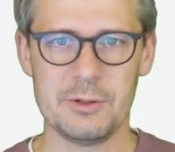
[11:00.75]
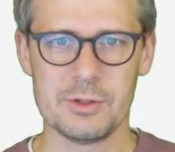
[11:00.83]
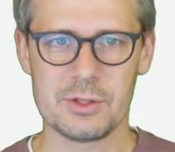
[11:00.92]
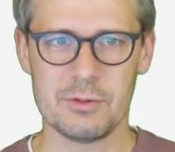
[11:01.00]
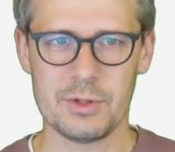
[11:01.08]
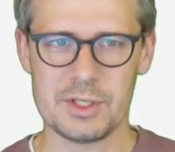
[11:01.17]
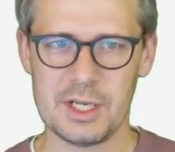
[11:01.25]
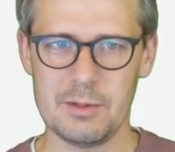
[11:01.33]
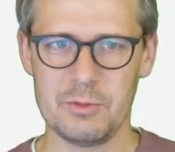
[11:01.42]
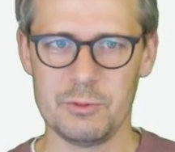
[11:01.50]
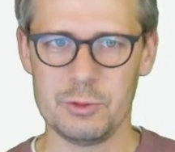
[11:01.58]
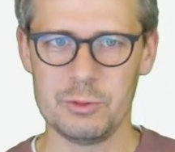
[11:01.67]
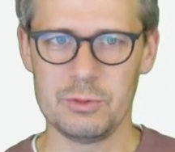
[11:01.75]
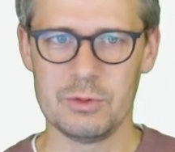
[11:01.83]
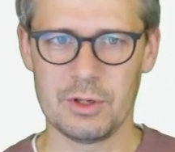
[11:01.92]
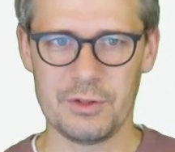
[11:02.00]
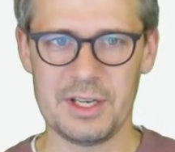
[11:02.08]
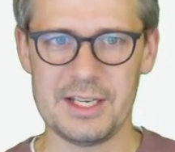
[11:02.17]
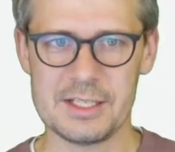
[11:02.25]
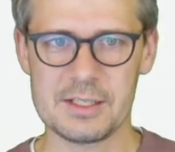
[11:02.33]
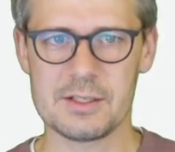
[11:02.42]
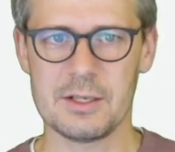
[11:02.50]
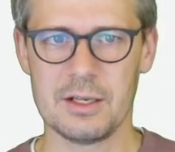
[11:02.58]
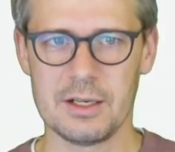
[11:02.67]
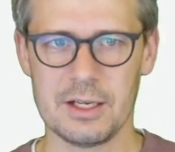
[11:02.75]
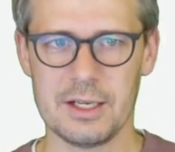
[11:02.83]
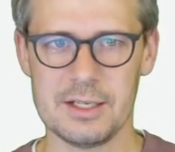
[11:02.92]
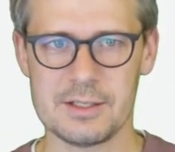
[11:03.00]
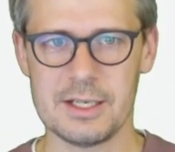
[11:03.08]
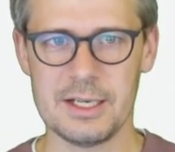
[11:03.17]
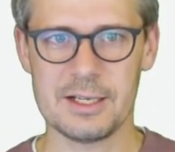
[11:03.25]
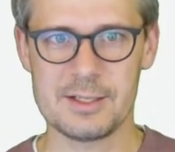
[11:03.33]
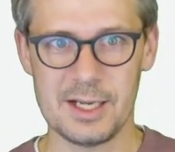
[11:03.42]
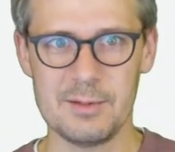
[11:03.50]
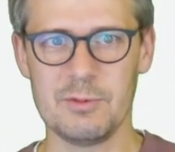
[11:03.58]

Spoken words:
So the table view or the list is in a table